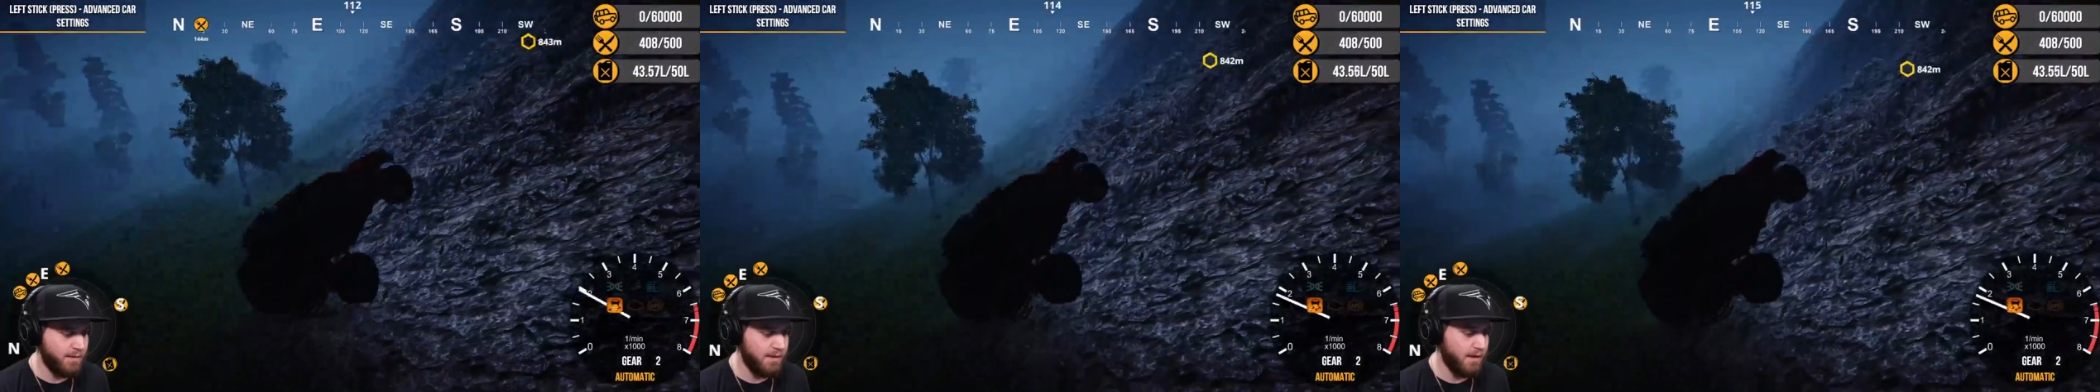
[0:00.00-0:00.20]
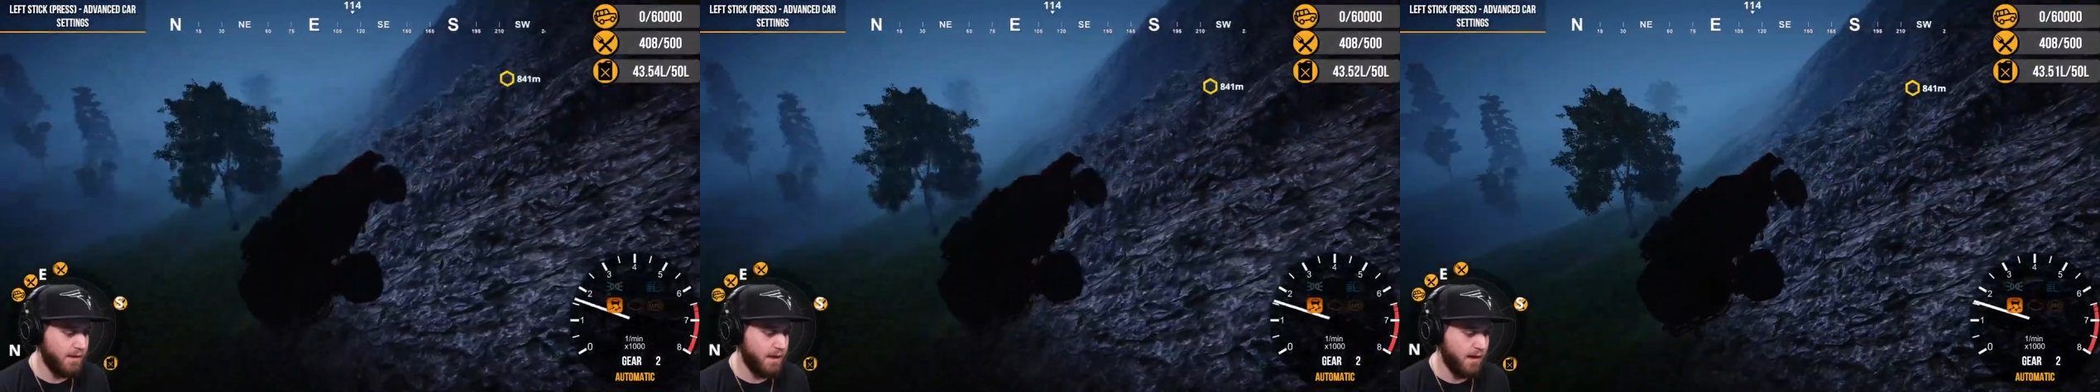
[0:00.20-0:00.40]
I
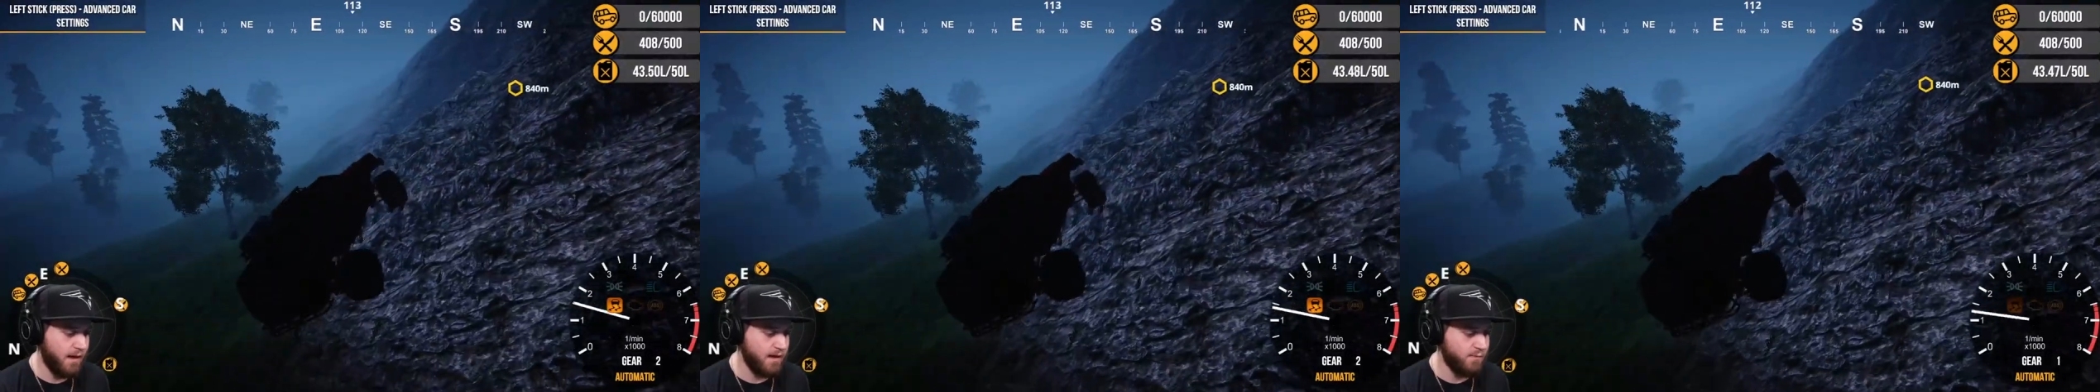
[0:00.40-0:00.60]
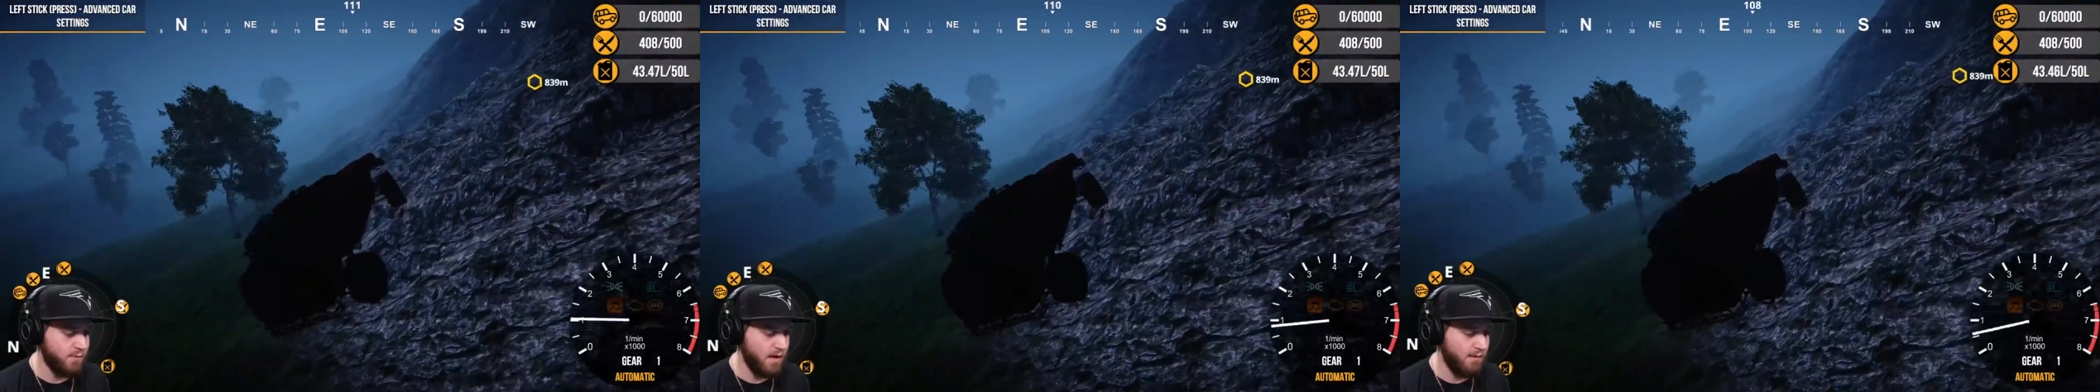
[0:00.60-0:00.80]
mean,
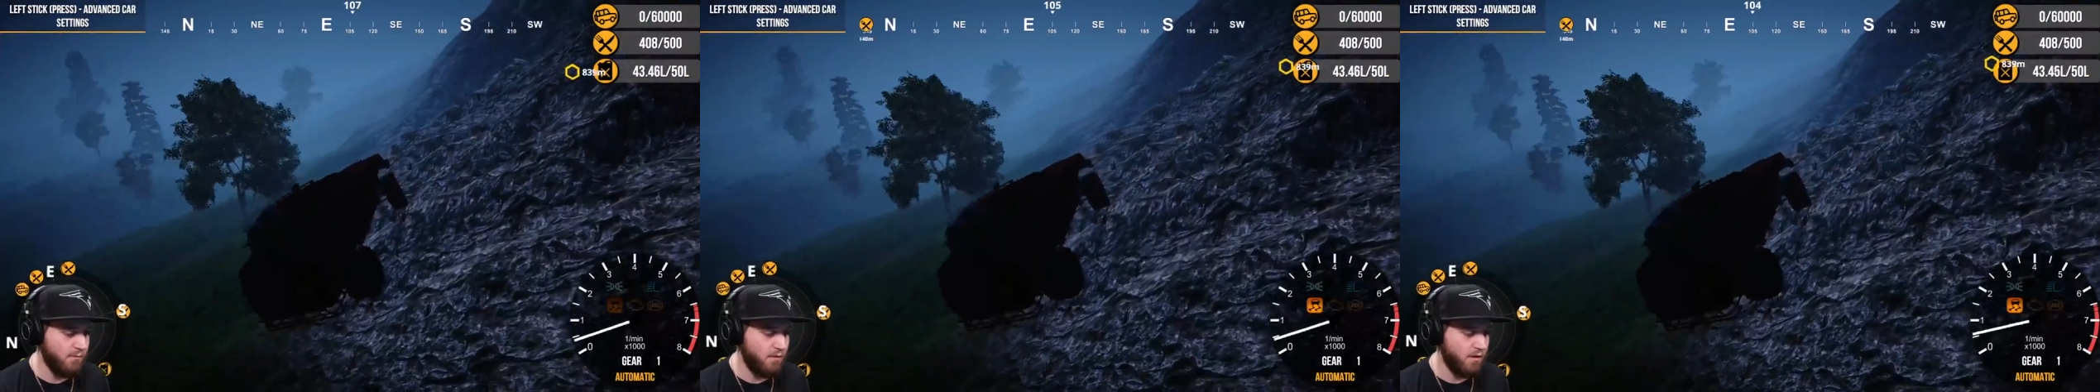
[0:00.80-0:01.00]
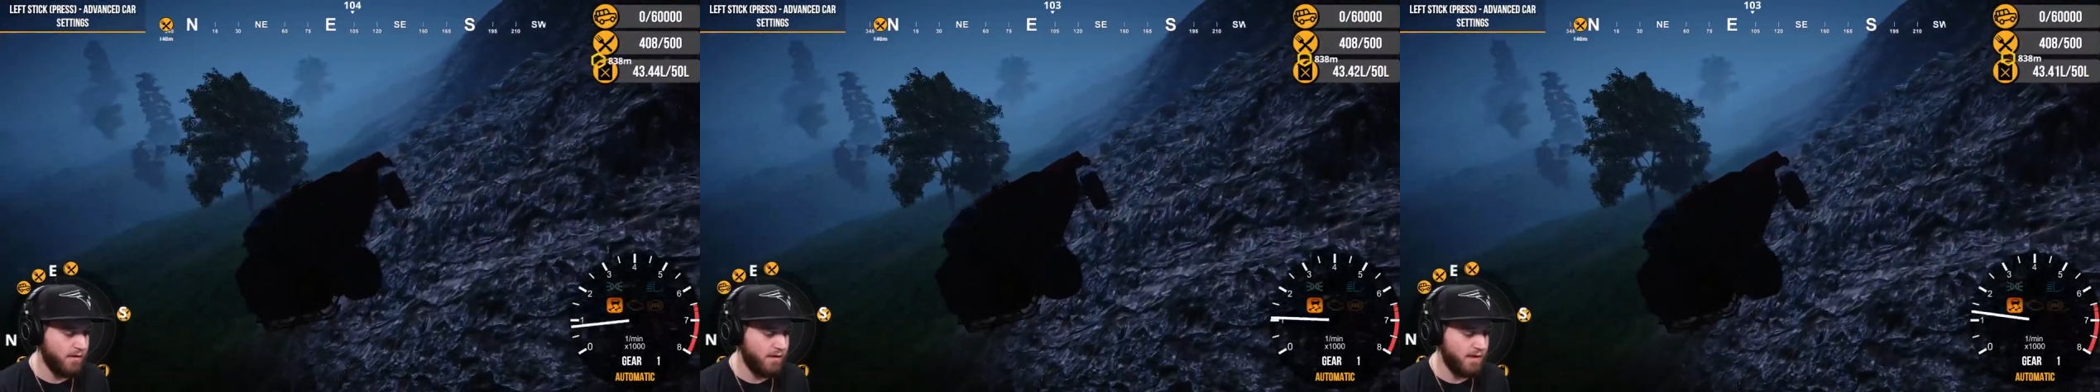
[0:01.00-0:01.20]
it's probably
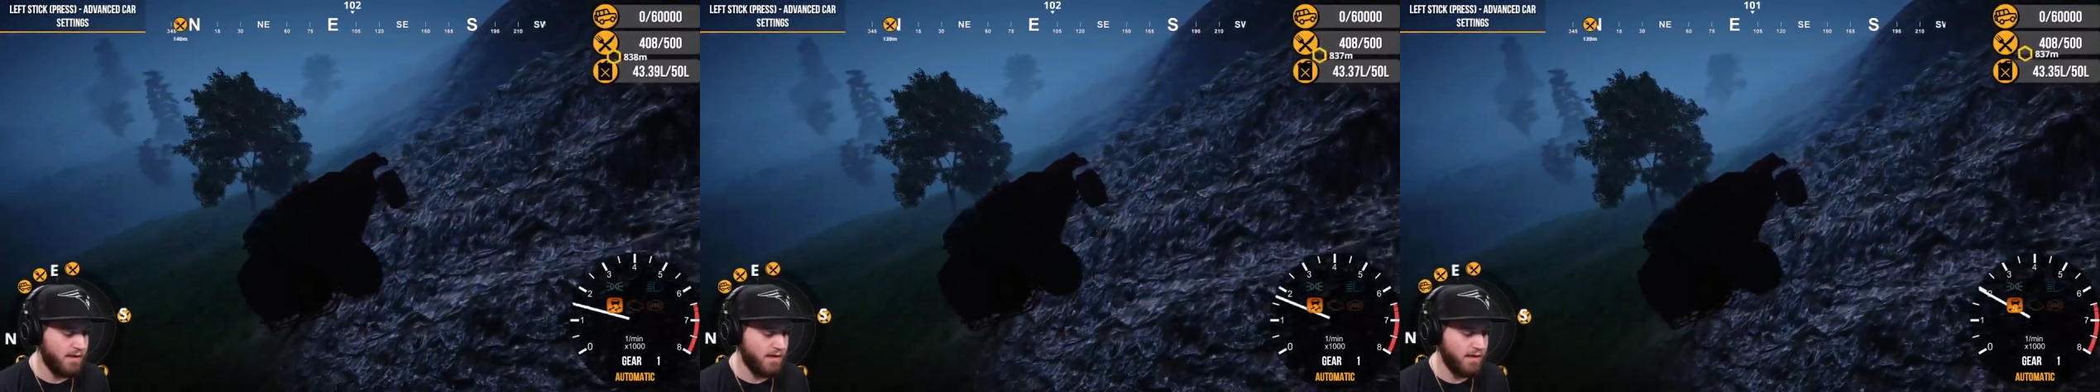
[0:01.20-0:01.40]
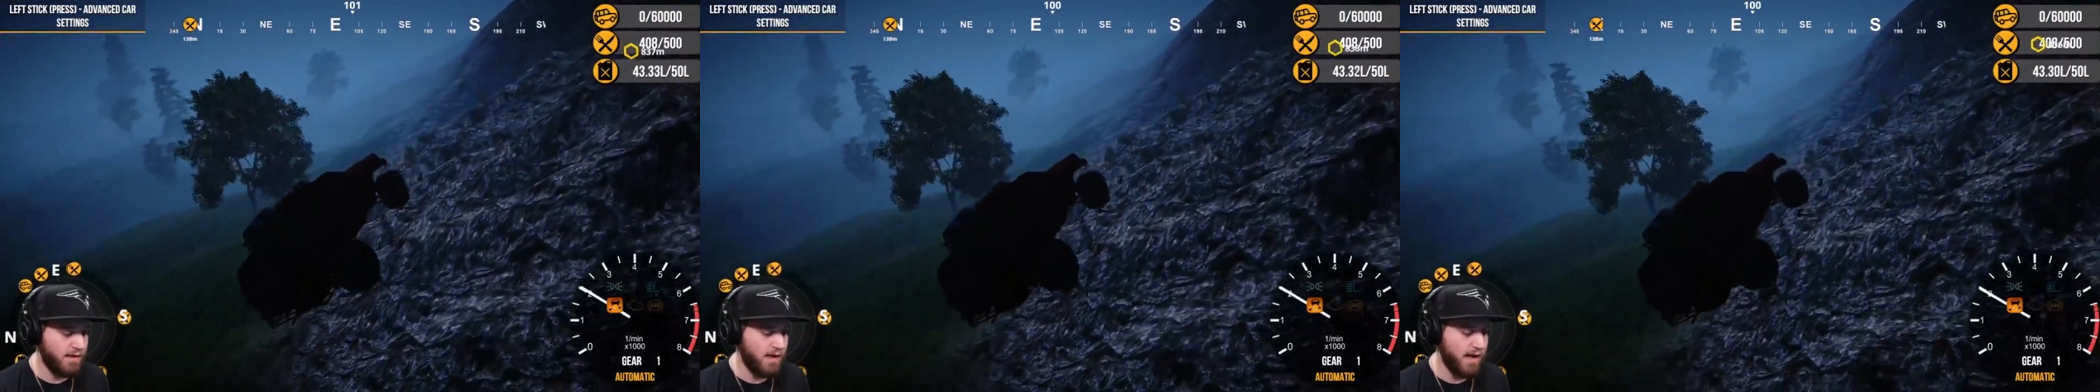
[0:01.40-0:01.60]
more
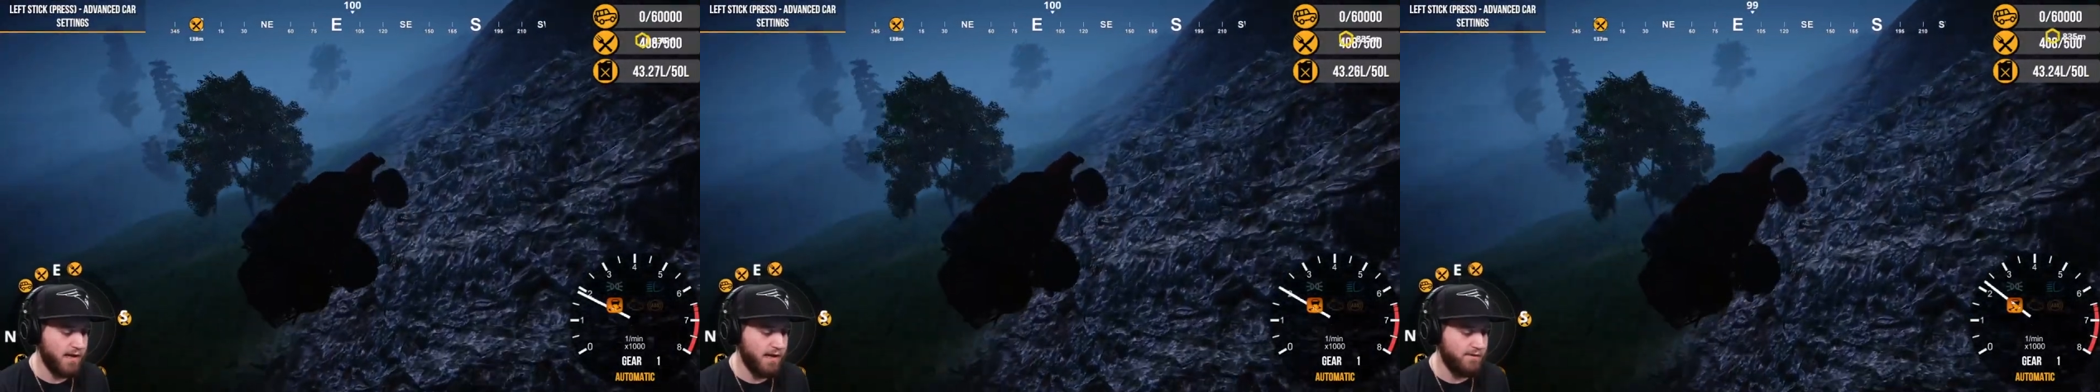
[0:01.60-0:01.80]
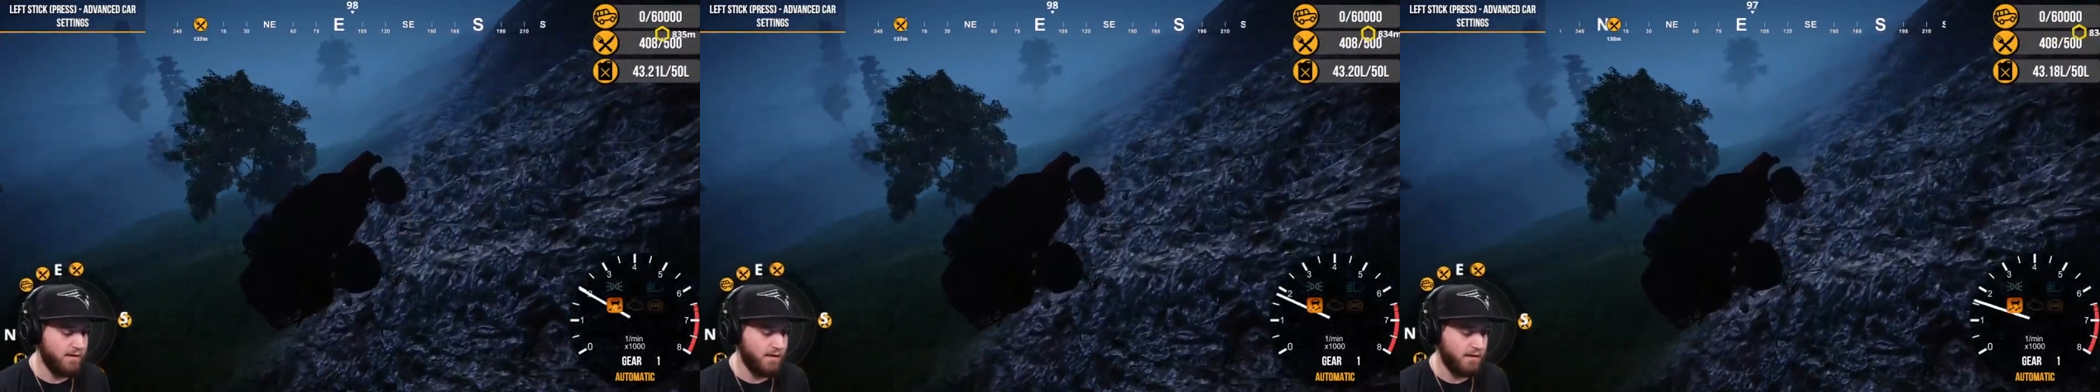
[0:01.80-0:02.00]
realistic than
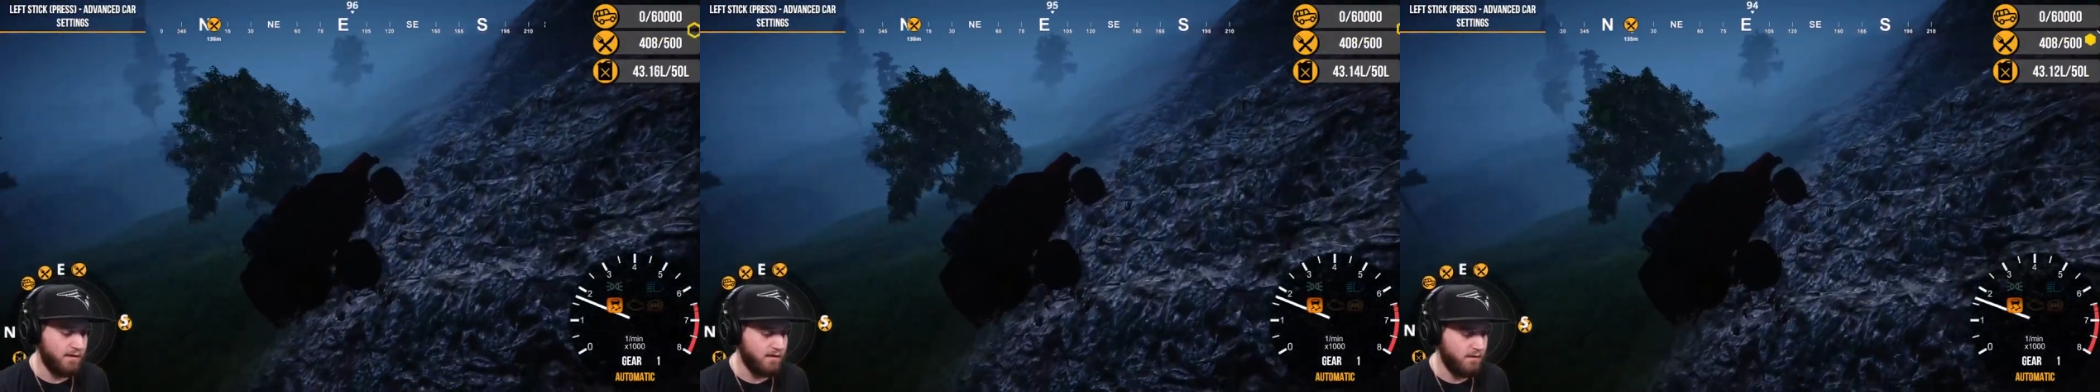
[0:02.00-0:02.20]
I even